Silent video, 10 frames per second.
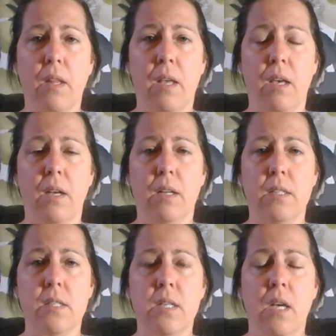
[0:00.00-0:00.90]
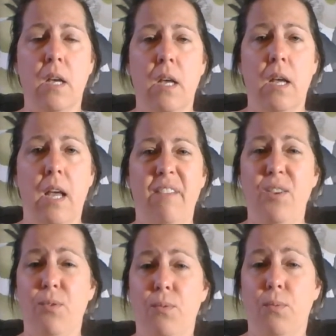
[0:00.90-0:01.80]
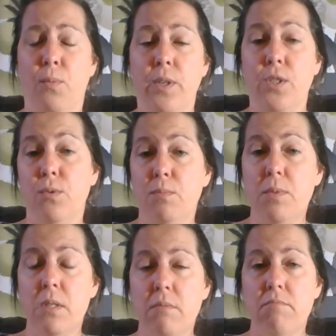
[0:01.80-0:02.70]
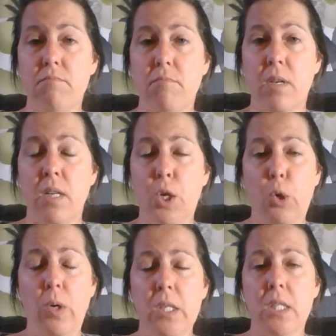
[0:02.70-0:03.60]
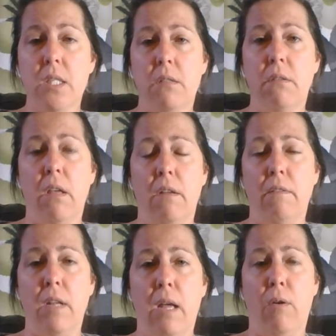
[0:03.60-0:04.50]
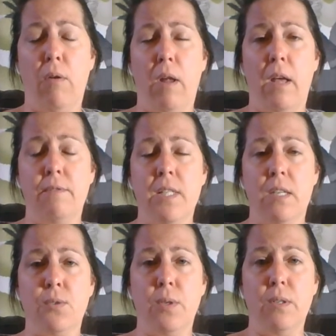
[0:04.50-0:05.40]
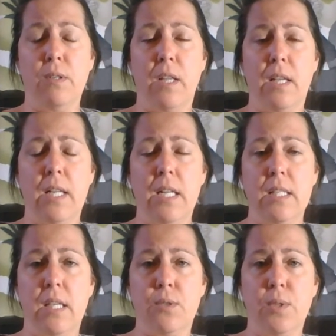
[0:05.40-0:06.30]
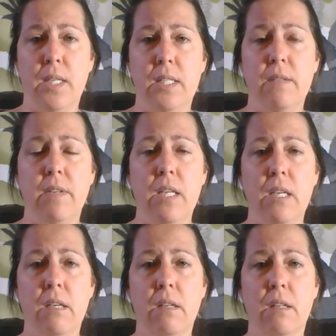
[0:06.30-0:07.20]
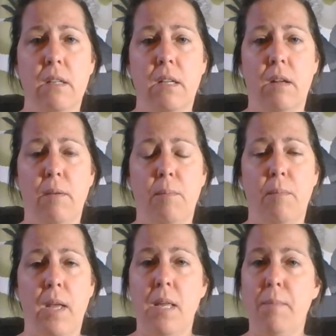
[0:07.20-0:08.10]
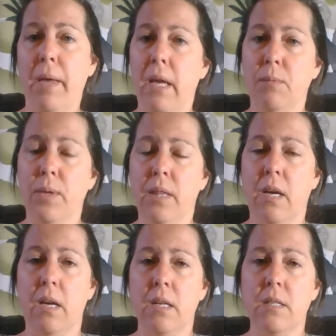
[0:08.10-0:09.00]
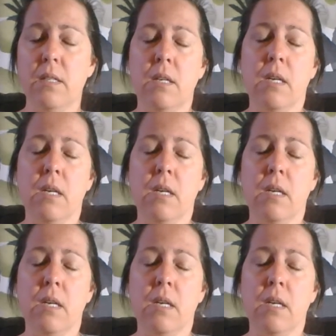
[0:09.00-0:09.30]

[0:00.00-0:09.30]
And have you resumed intercourse? Had any sexual activity? Any pain with that?